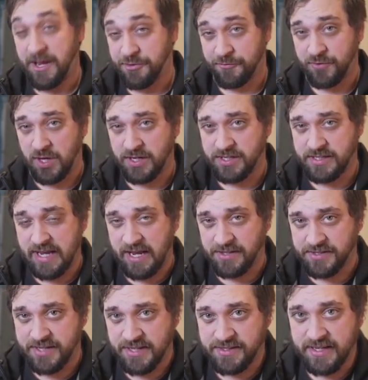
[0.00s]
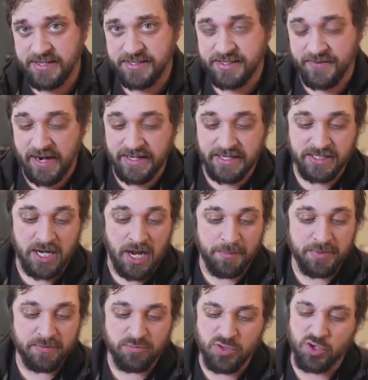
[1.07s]
Aetherflux, and Sensei's Divining
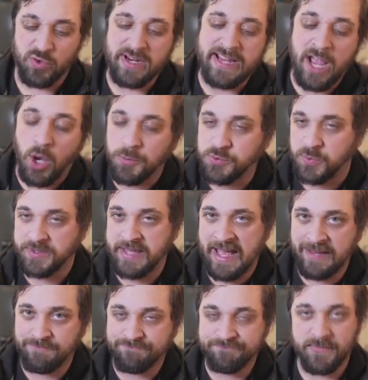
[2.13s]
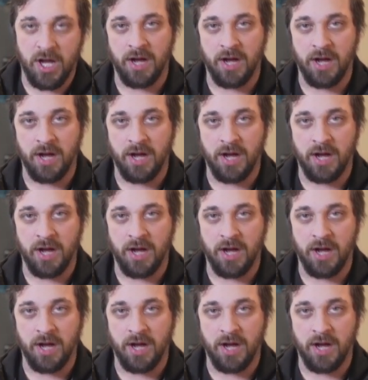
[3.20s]
Top. Crick helps with that.